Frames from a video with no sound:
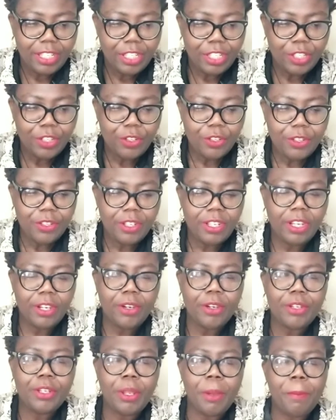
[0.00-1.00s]
you know,
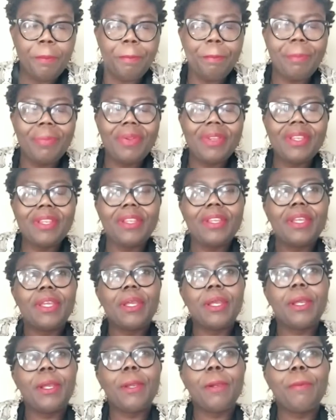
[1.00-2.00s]
uh, the
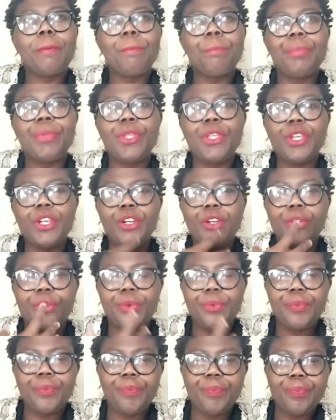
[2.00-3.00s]

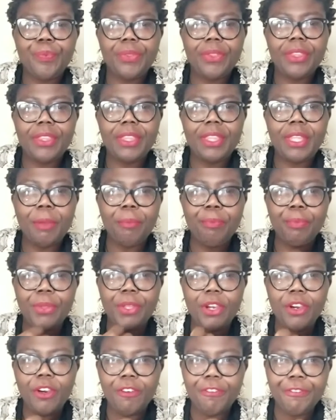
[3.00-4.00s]
pure, the
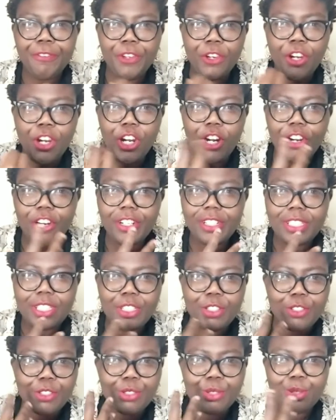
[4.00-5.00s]
pure of your
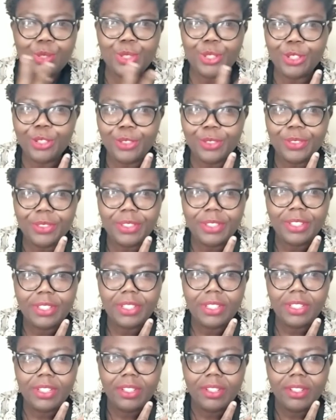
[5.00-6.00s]
heart, your soul,
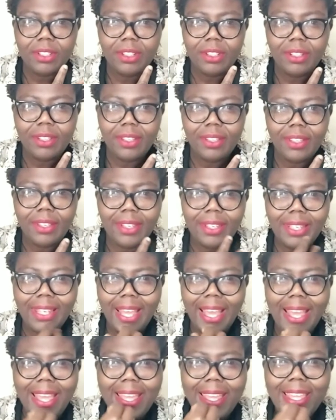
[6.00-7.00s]

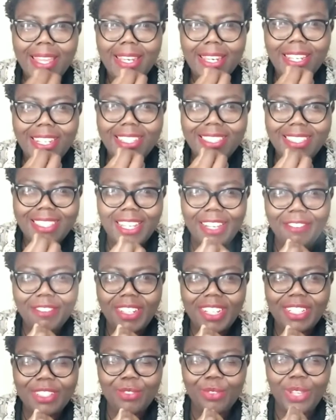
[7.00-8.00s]
that inner self
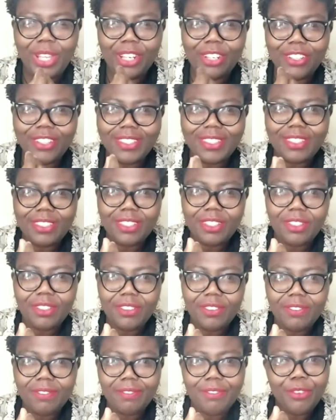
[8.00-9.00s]
that we are not
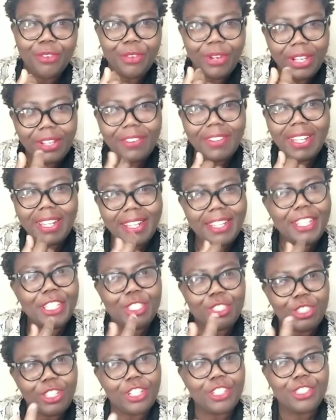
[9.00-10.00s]
regularly
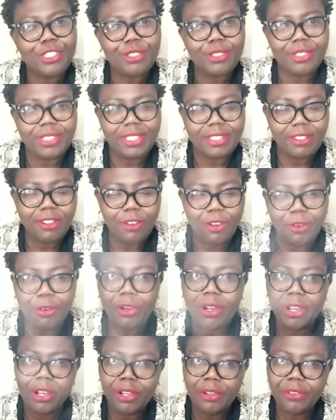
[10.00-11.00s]
in touch with
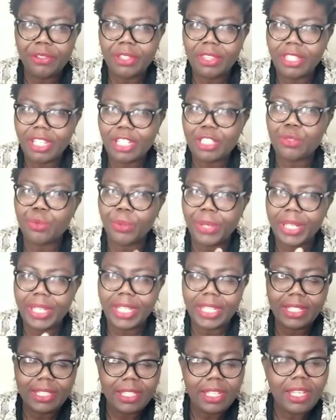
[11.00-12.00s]
or in touch with
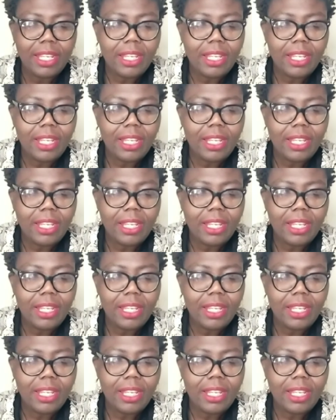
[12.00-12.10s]
it